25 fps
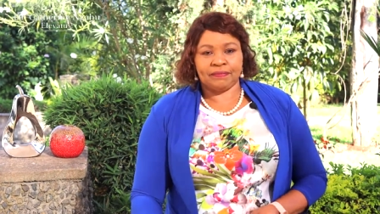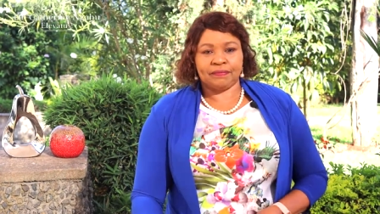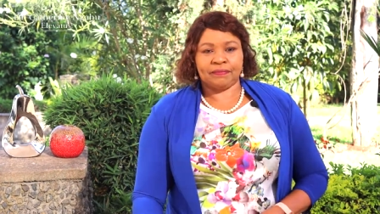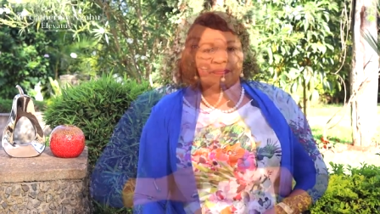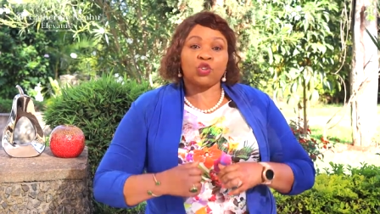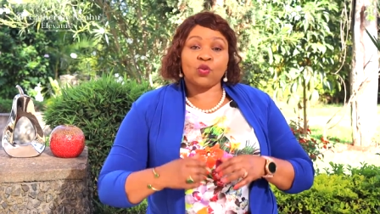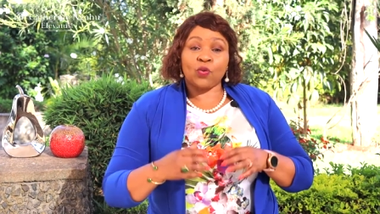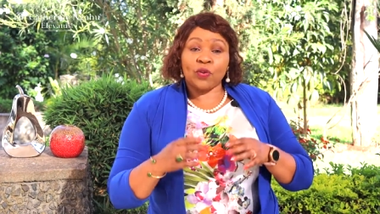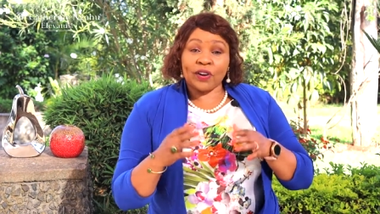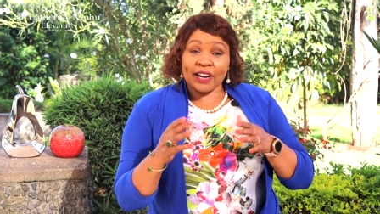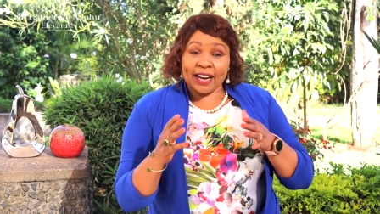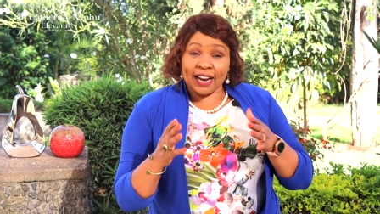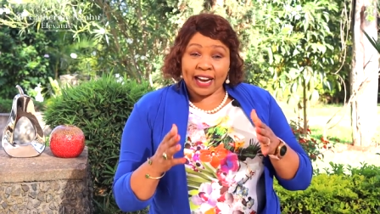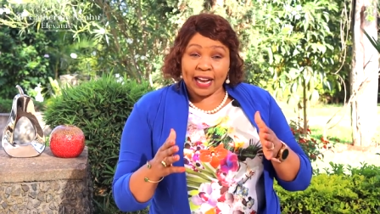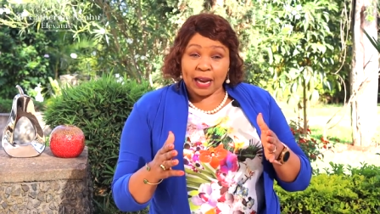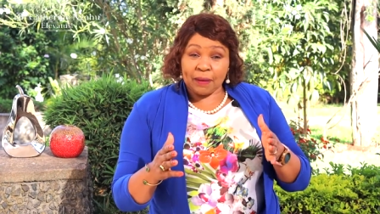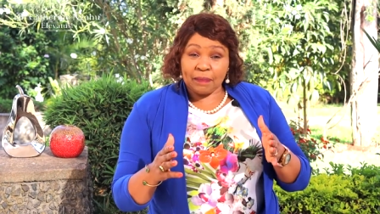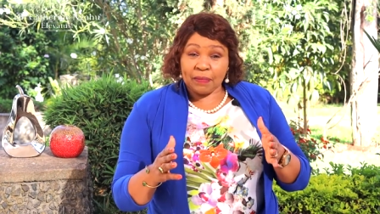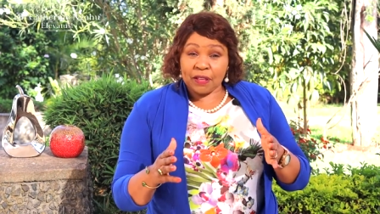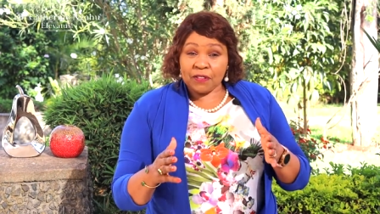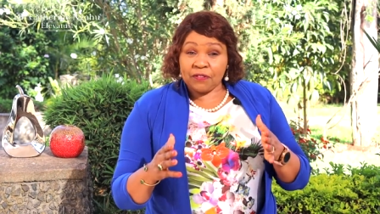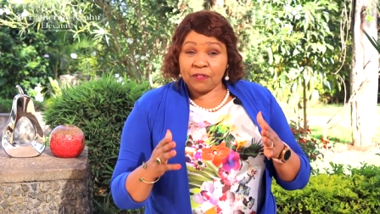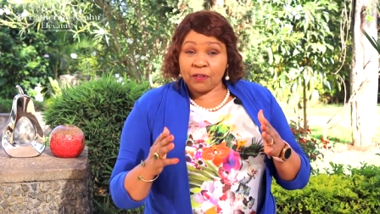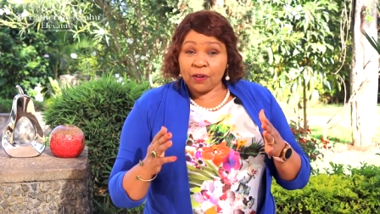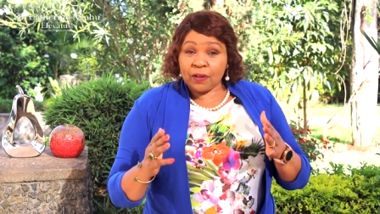To recap
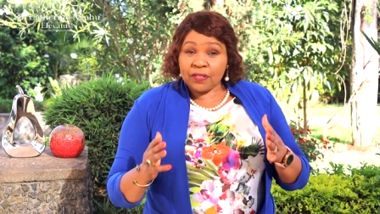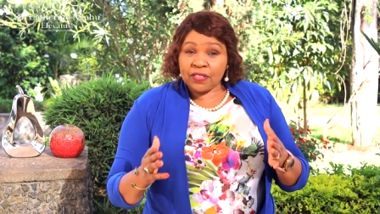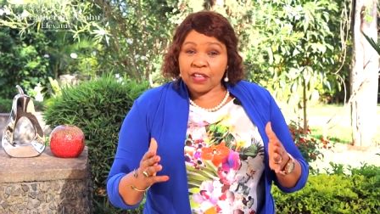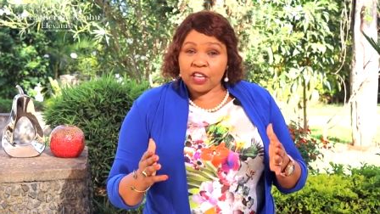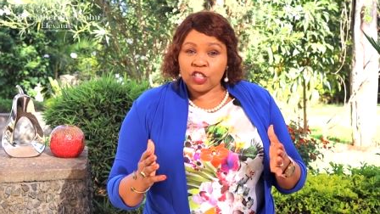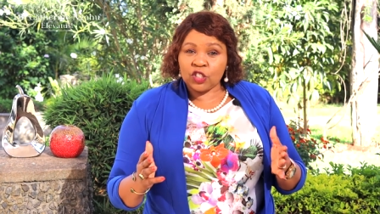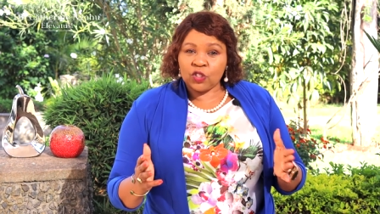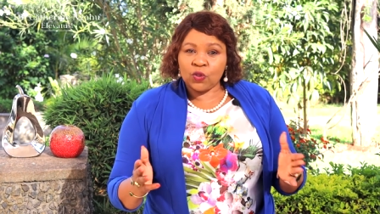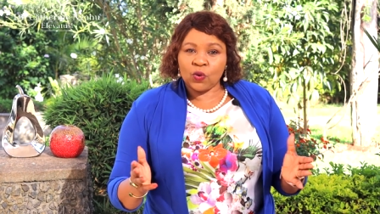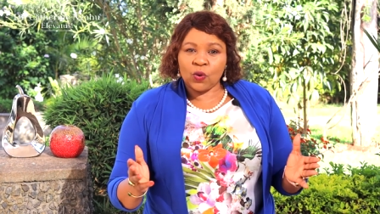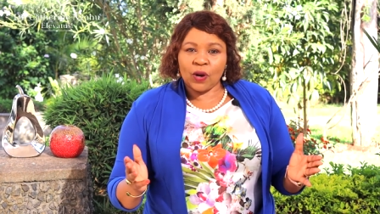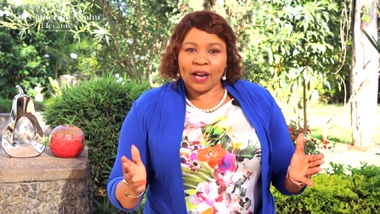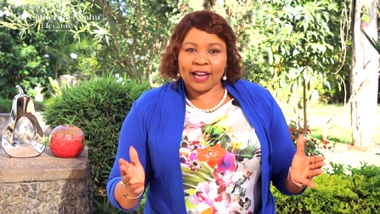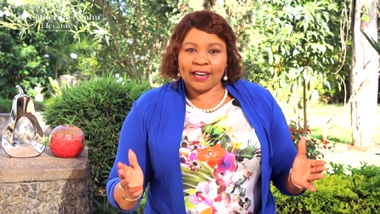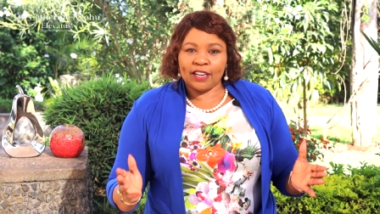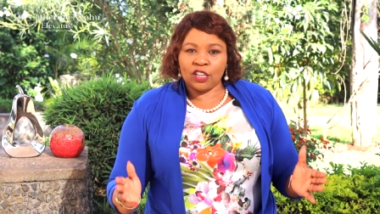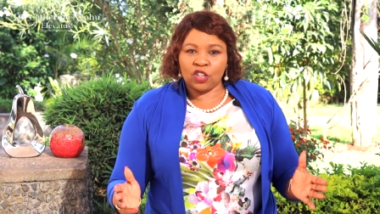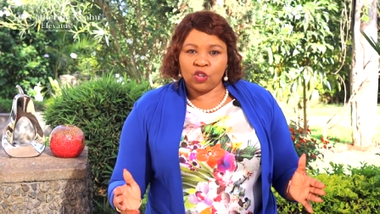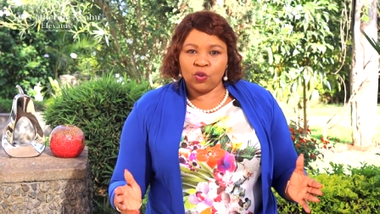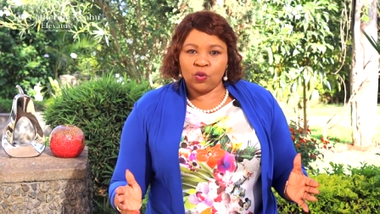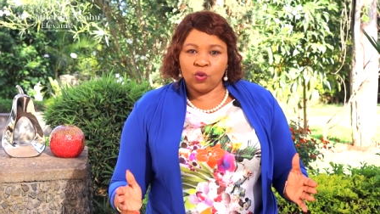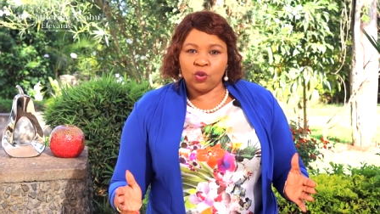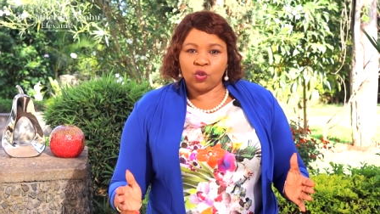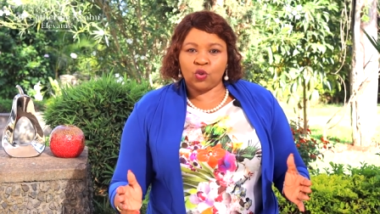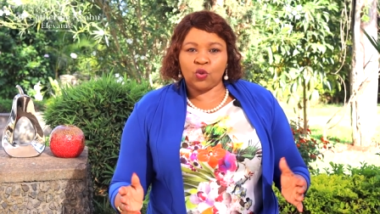the four things you can
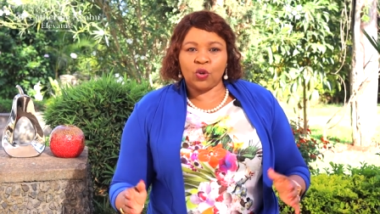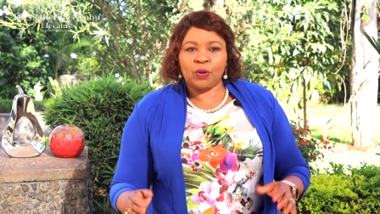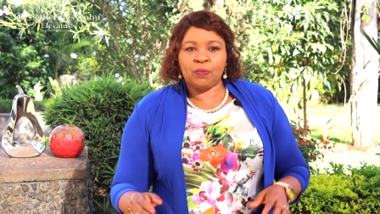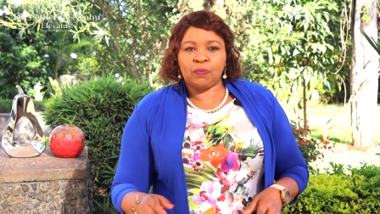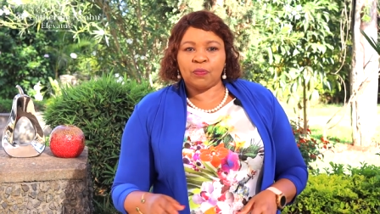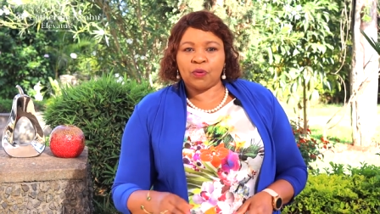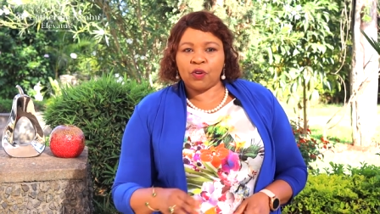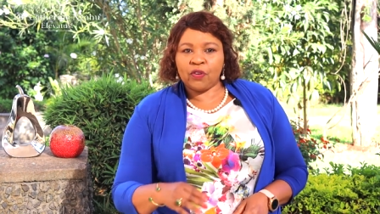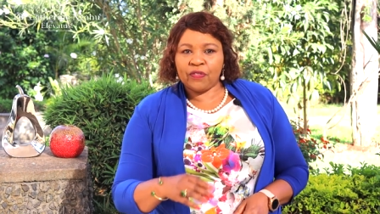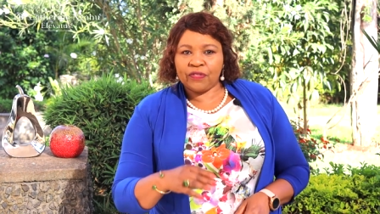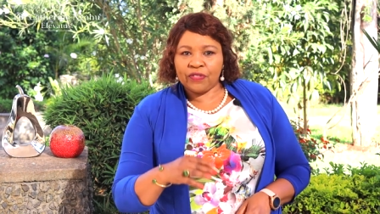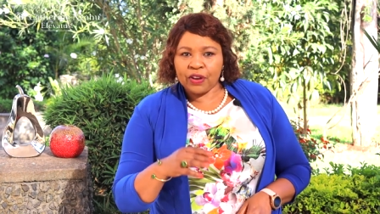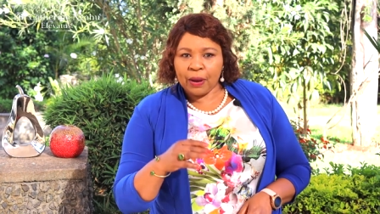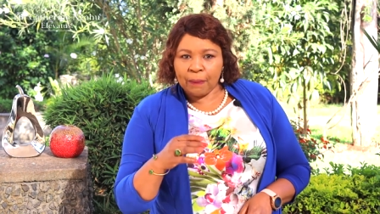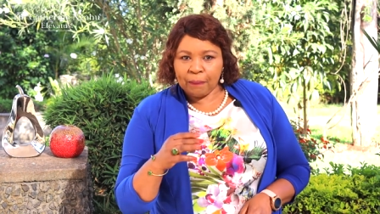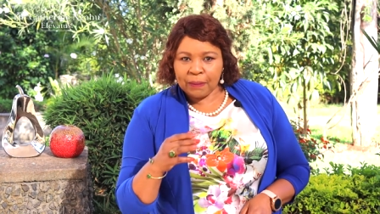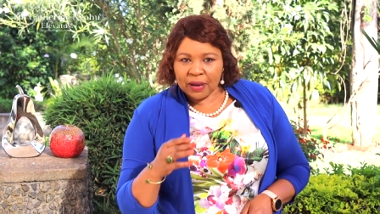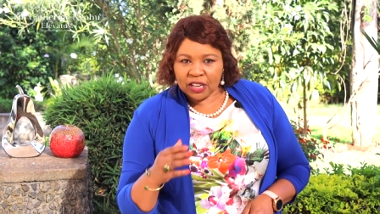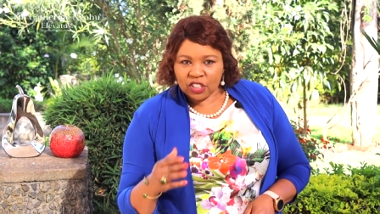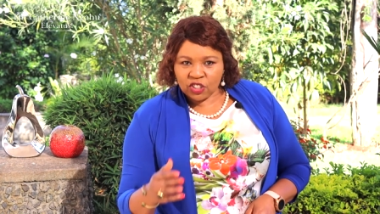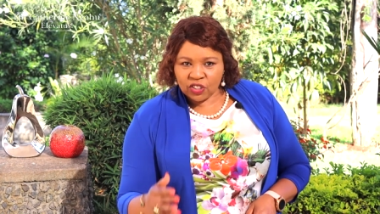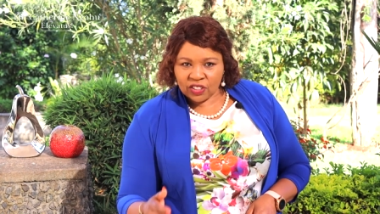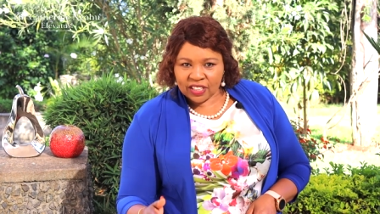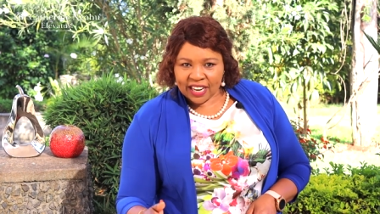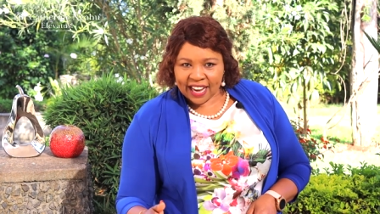do to improve your
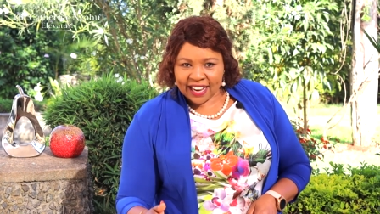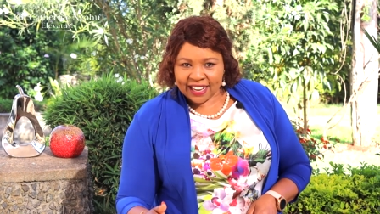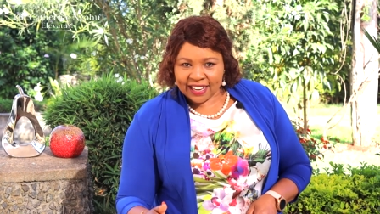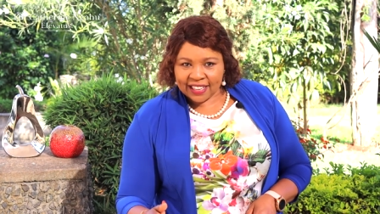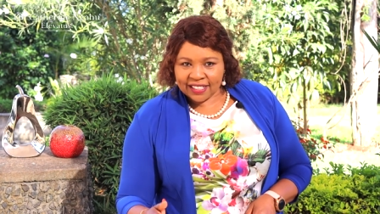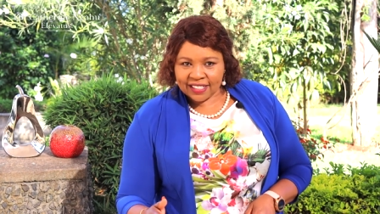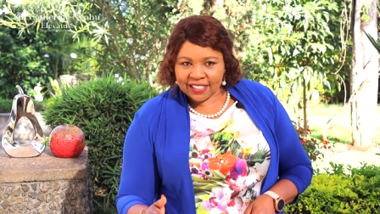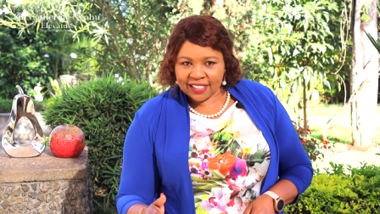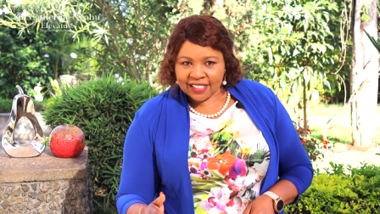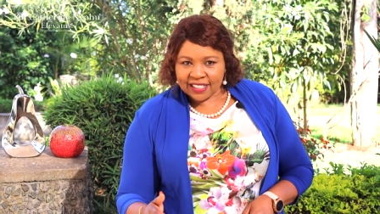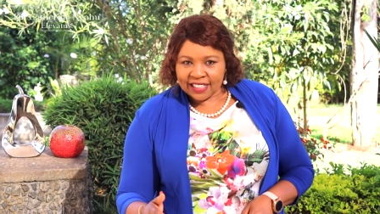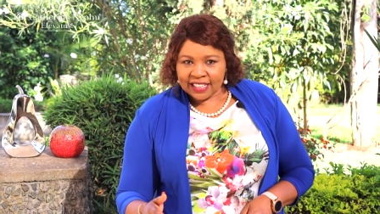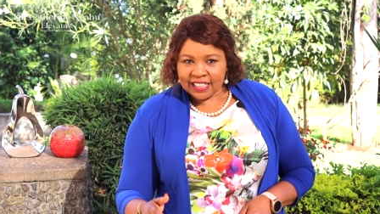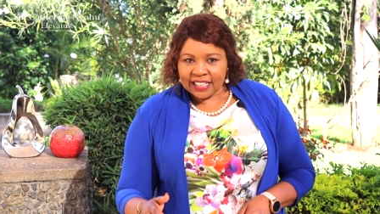mental diet